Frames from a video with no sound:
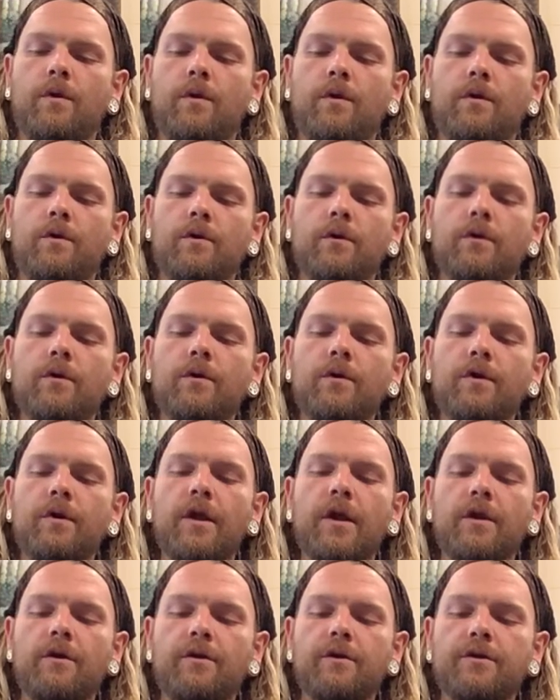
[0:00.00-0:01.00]
And good
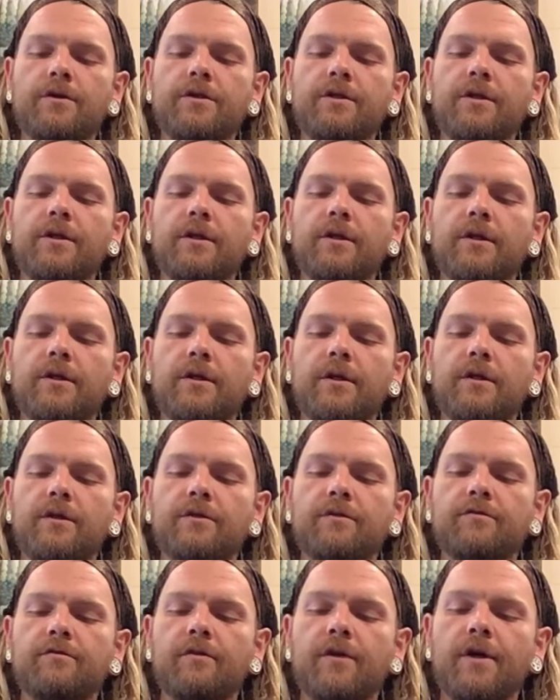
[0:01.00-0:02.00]
energy in it.
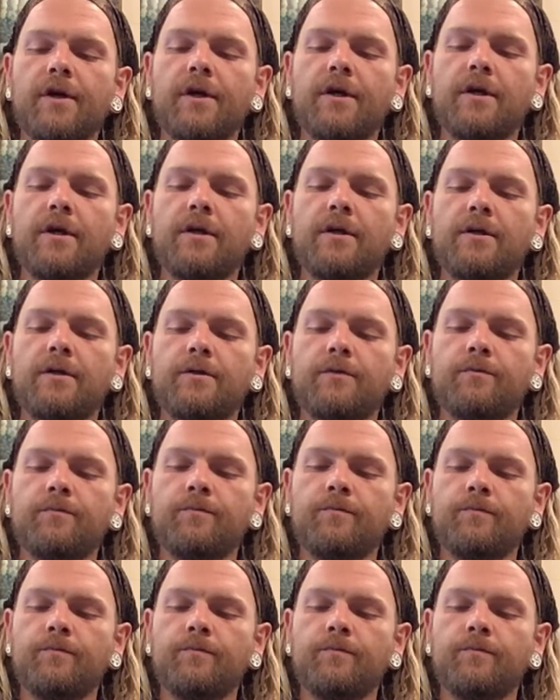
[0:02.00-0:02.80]
It's very